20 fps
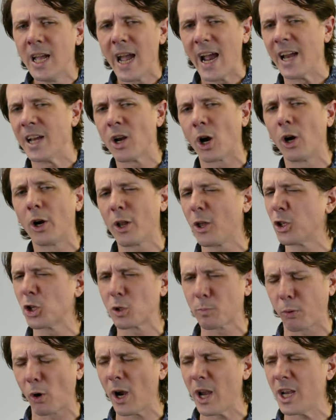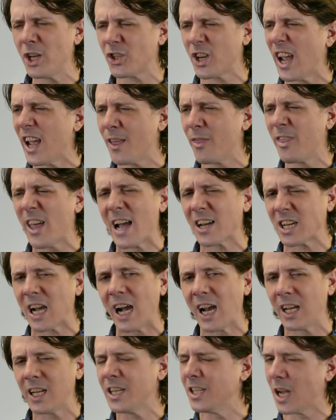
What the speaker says: and heard others praised, and that highly,